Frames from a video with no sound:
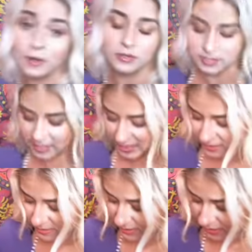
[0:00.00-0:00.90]
hours. It
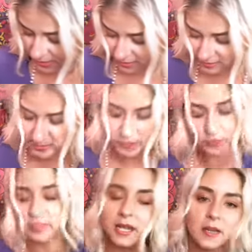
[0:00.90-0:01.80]
has a
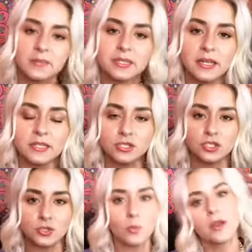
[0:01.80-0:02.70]
different time settings. You
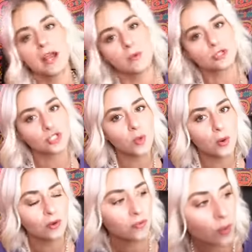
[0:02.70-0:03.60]
could do one hour, two
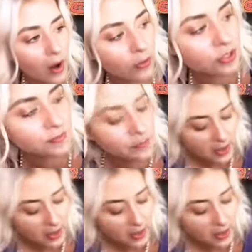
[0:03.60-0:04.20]
hour, four hours.